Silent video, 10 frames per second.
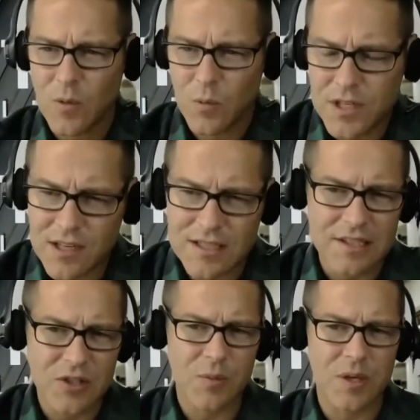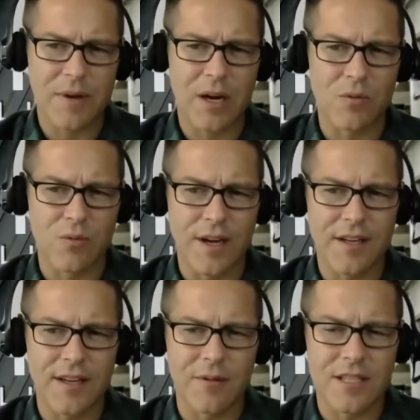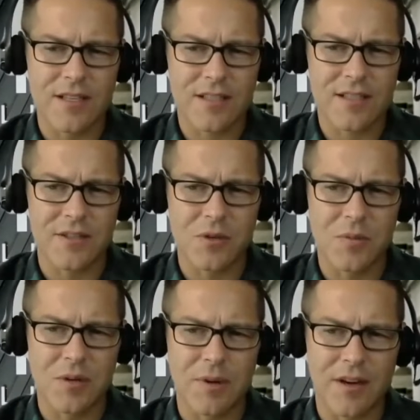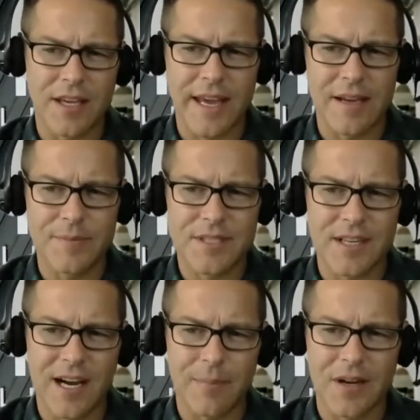We talked a little bit about Reddit, and we talked a little bit about GameStop,